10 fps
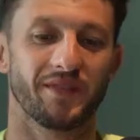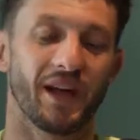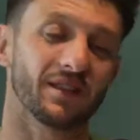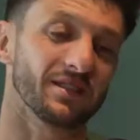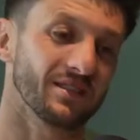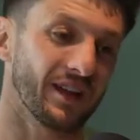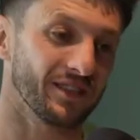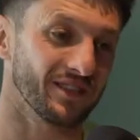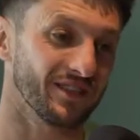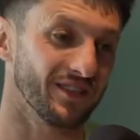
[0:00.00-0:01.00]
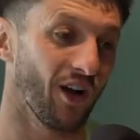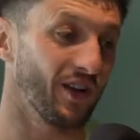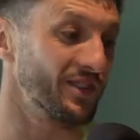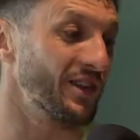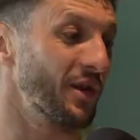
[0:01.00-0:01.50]
That's
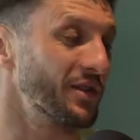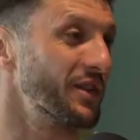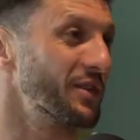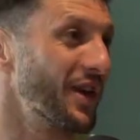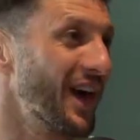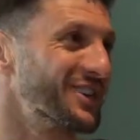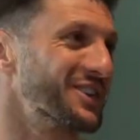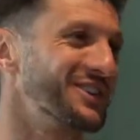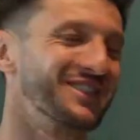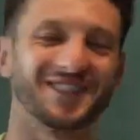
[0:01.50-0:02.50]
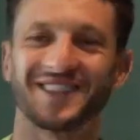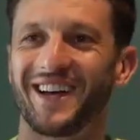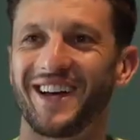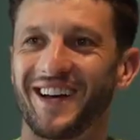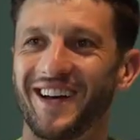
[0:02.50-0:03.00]
nice knowing that the reactions
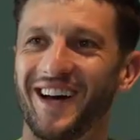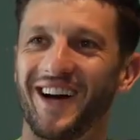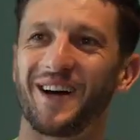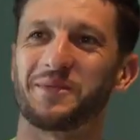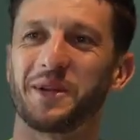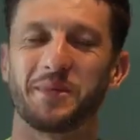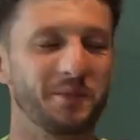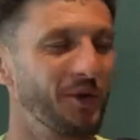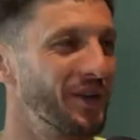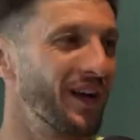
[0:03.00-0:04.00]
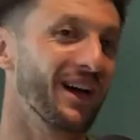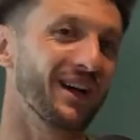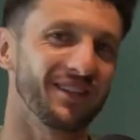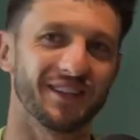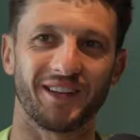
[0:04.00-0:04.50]
have been a bit more like
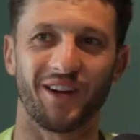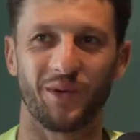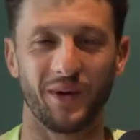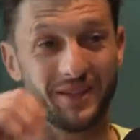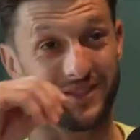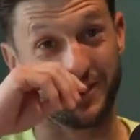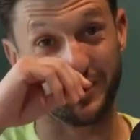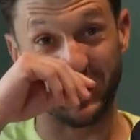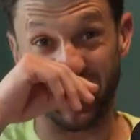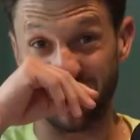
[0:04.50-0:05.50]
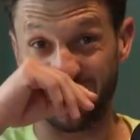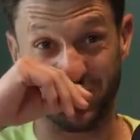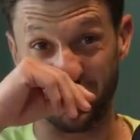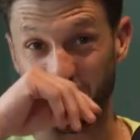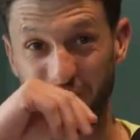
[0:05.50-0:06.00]
that than can't wait for him to get out the
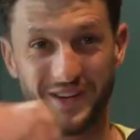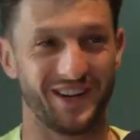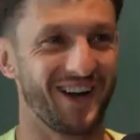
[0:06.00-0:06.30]
door.